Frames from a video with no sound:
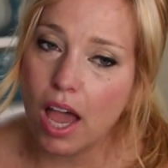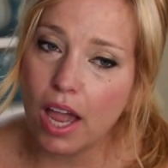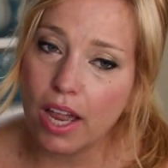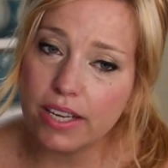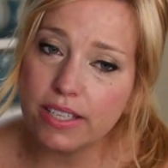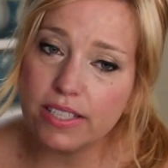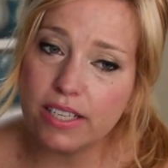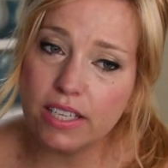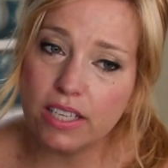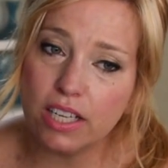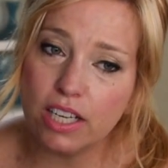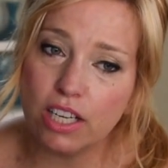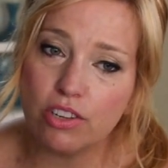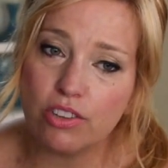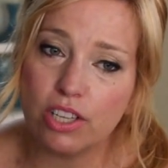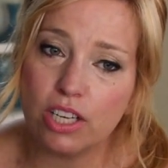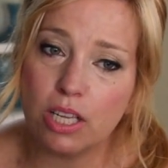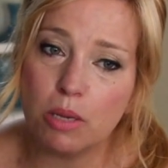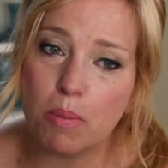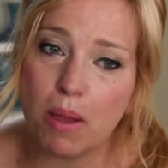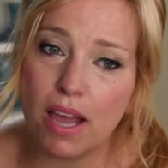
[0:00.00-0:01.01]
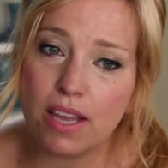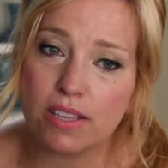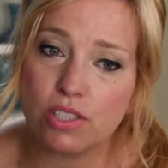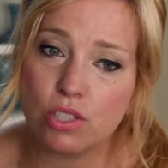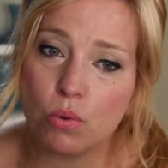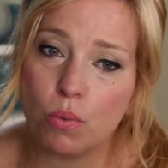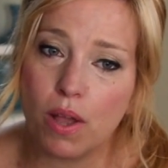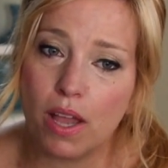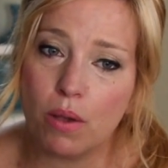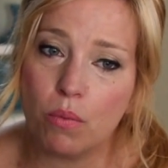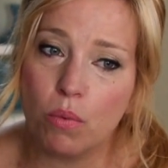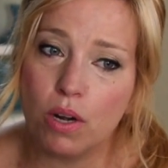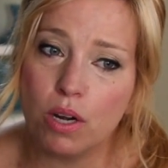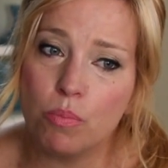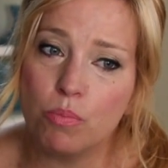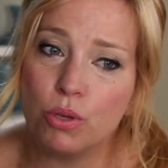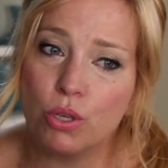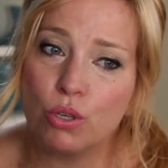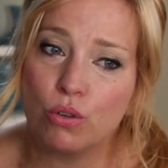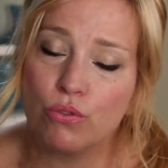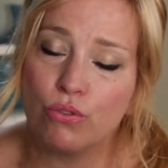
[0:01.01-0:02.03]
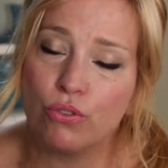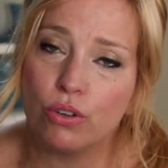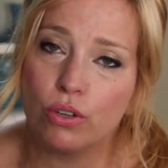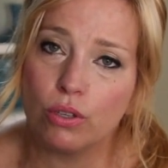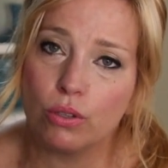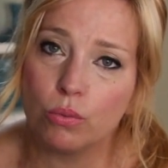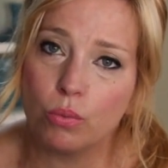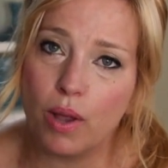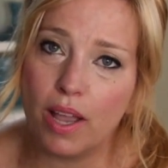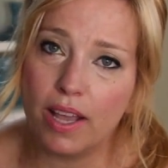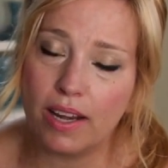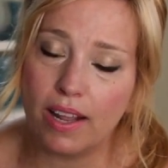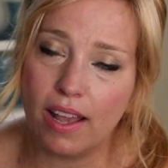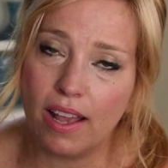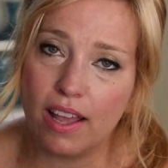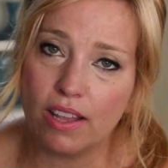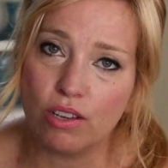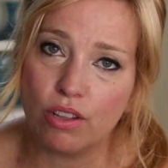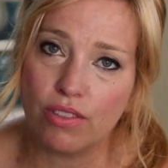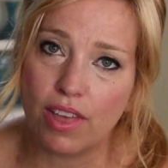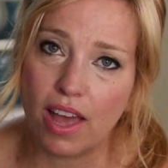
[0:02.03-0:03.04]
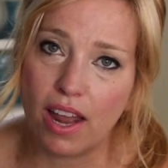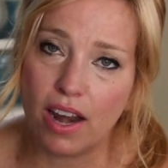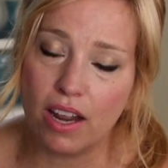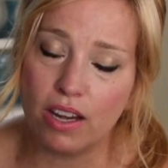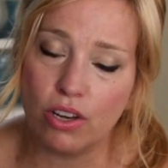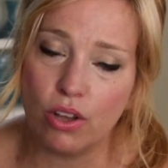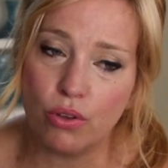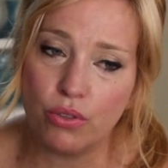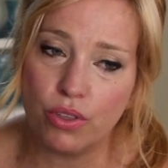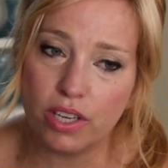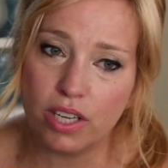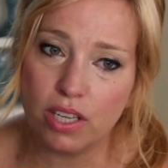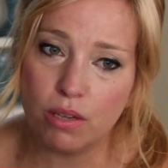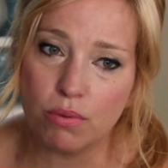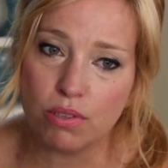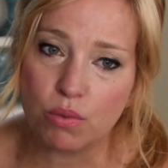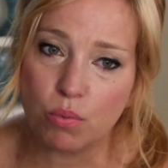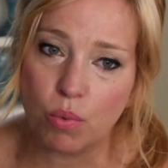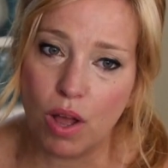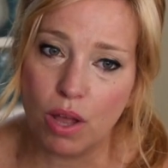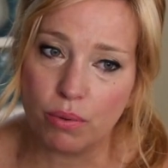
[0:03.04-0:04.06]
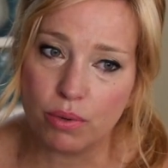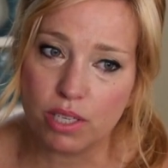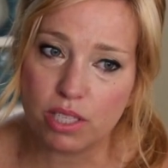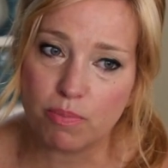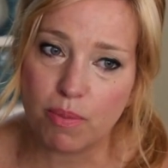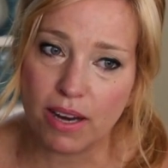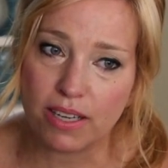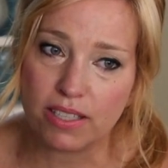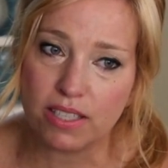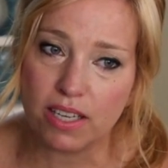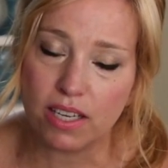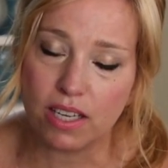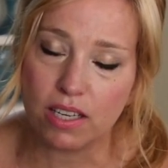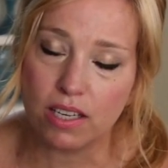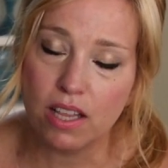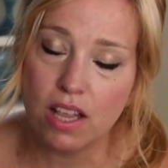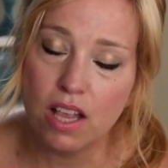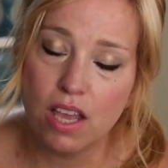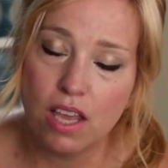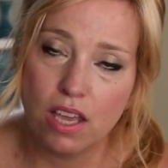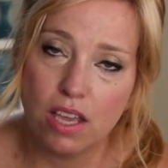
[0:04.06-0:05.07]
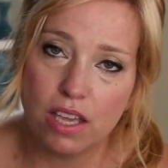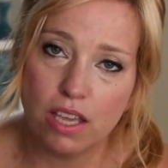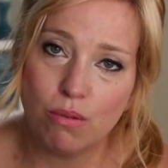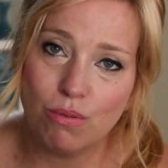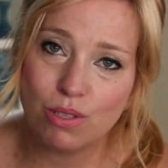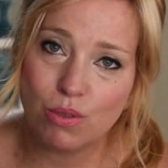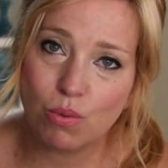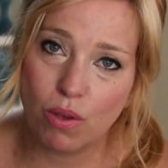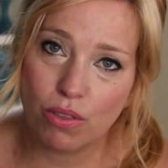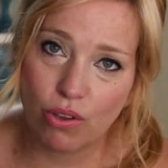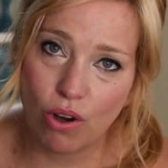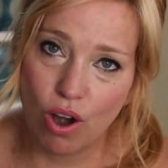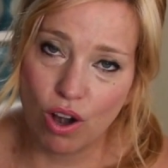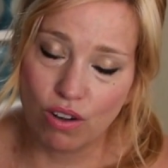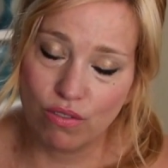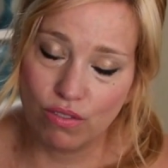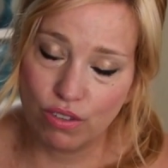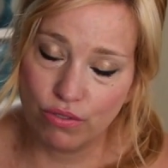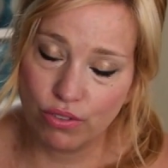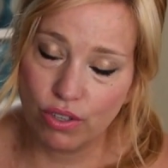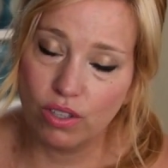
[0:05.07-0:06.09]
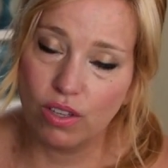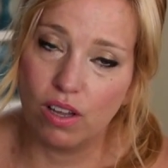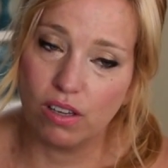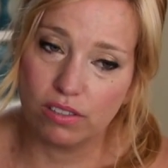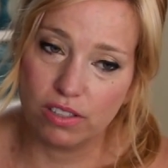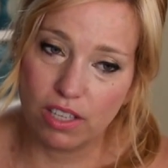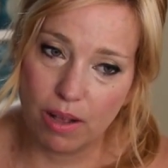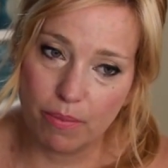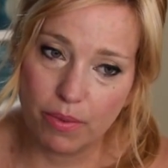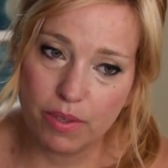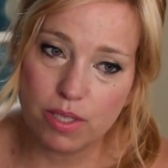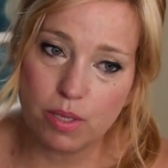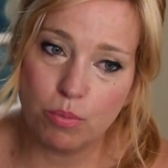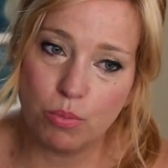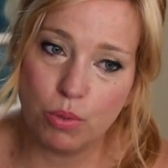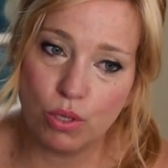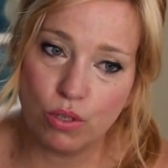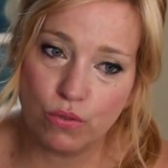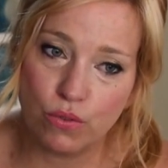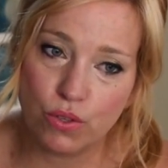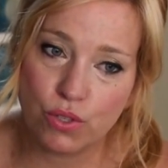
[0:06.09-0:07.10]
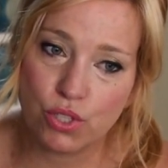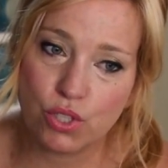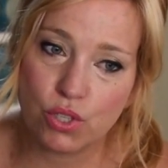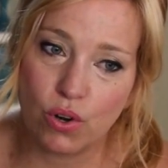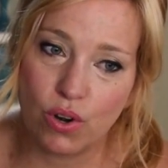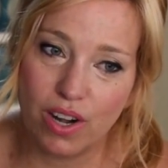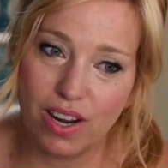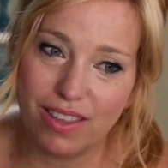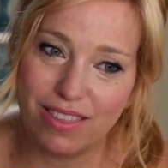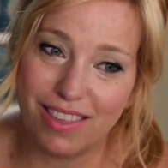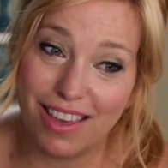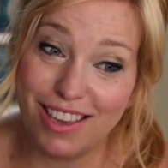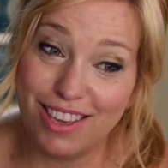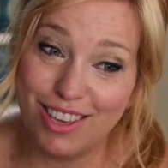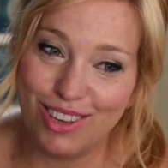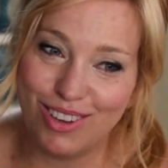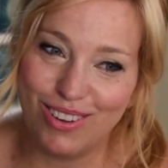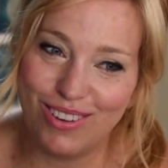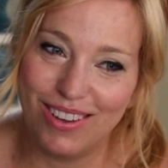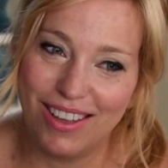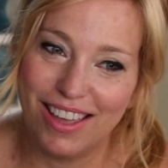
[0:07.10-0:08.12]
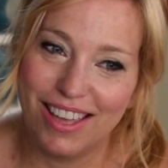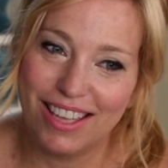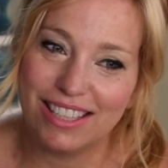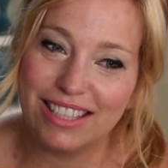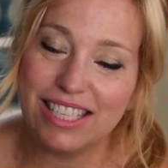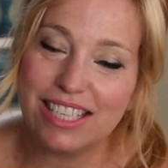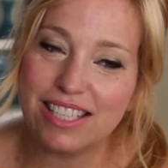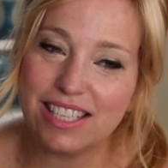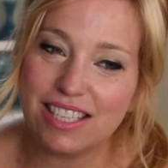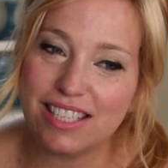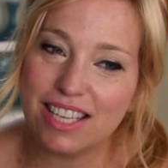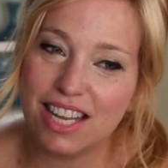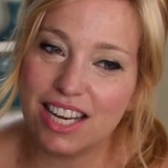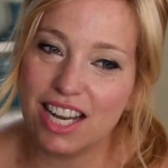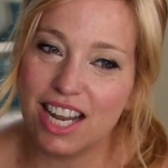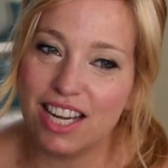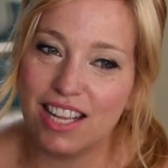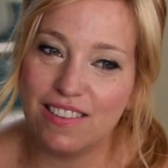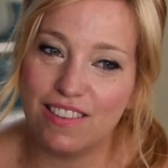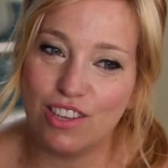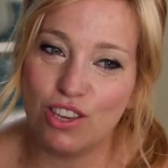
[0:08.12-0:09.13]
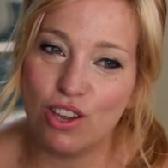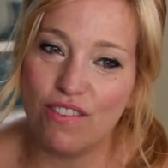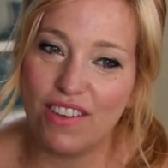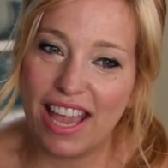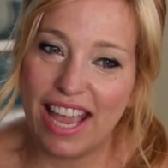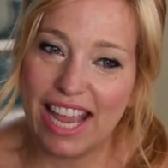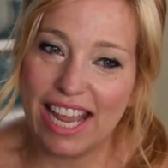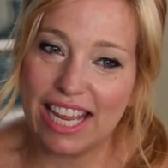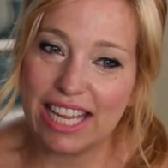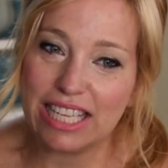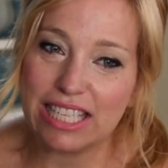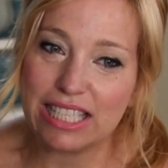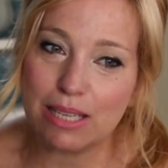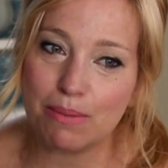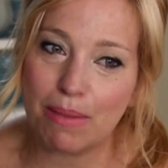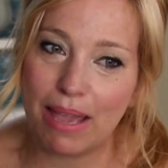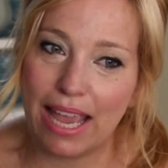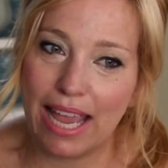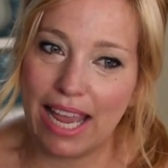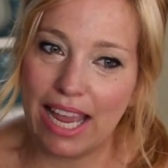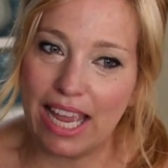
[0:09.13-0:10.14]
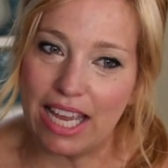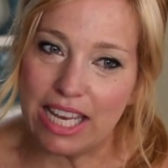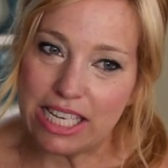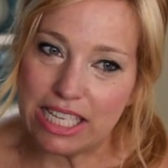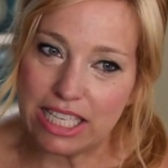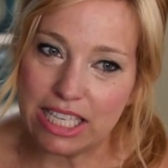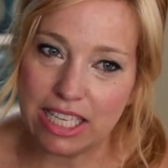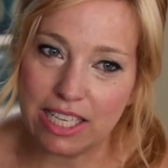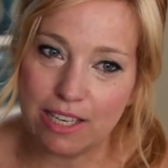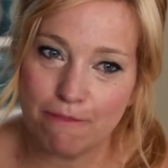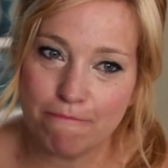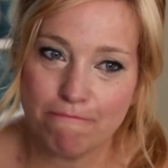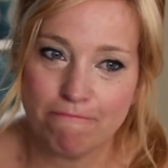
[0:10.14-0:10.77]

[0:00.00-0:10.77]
I did hear that he passed away. What a beautiful way to handle that. I know that he was well-respected and he was with Carnival for a long time. That's a beautiful story. Thank you. Lisa said, honey, that you have a handsome hand.